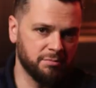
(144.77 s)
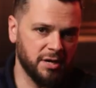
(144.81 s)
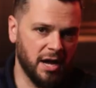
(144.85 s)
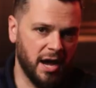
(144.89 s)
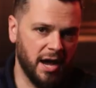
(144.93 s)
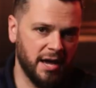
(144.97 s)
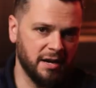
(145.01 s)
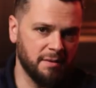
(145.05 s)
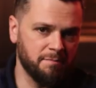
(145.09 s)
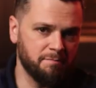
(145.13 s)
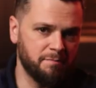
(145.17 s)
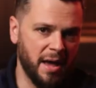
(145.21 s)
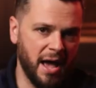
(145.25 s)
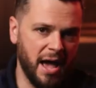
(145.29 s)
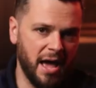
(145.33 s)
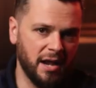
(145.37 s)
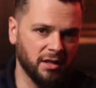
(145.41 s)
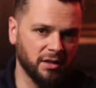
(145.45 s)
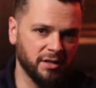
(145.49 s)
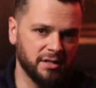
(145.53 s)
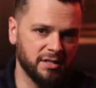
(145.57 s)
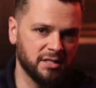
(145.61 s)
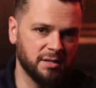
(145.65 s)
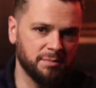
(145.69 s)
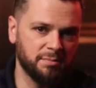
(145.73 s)
died in
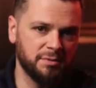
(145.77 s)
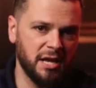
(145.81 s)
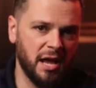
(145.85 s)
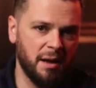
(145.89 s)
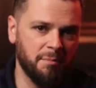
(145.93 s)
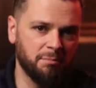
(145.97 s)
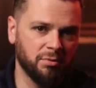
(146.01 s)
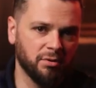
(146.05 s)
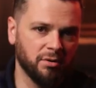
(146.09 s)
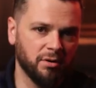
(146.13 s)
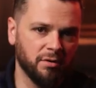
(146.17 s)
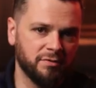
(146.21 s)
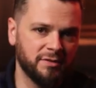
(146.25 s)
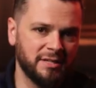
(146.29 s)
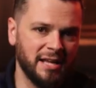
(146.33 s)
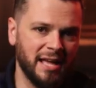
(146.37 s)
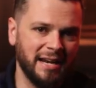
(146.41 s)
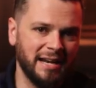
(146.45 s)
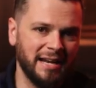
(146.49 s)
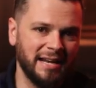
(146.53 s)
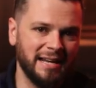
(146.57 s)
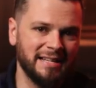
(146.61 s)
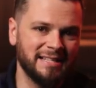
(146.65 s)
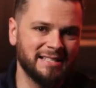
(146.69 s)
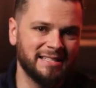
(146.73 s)
battle in September of
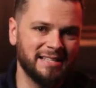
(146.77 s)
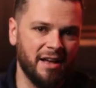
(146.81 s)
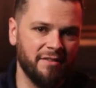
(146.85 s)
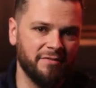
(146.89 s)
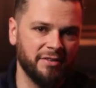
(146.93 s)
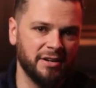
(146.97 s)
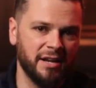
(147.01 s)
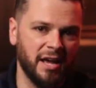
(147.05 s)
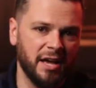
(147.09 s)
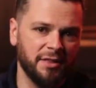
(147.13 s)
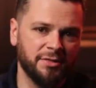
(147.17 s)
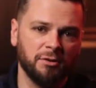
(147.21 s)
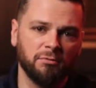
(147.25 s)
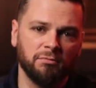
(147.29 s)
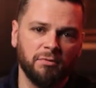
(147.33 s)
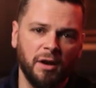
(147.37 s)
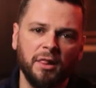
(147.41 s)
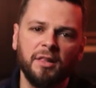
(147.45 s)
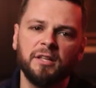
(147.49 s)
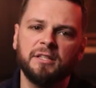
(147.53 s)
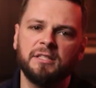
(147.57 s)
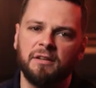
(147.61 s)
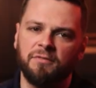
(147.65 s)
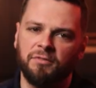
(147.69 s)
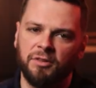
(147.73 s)
1087 at the
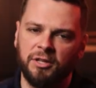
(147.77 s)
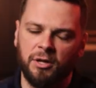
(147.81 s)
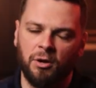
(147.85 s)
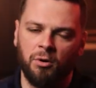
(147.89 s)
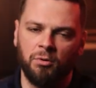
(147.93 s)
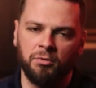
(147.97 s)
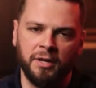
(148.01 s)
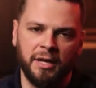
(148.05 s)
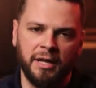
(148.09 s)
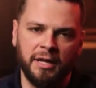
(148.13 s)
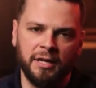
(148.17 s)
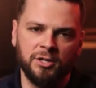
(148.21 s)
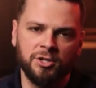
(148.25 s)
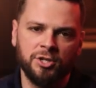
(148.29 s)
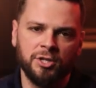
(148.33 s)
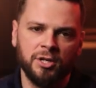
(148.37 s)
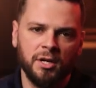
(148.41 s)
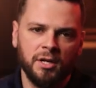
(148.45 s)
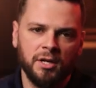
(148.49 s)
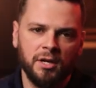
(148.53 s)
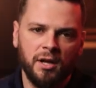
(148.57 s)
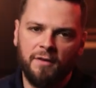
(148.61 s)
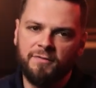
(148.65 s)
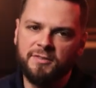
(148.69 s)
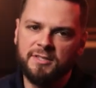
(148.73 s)
relatively old age
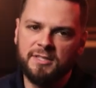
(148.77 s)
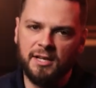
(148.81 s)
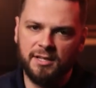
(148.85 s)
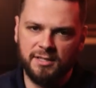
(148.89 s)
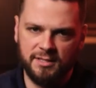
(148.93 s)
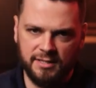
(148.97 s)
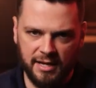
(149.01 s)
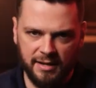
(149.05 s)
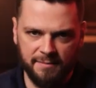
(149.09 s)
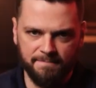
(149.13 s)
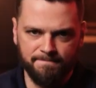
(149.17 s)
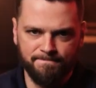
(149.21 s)
of 60.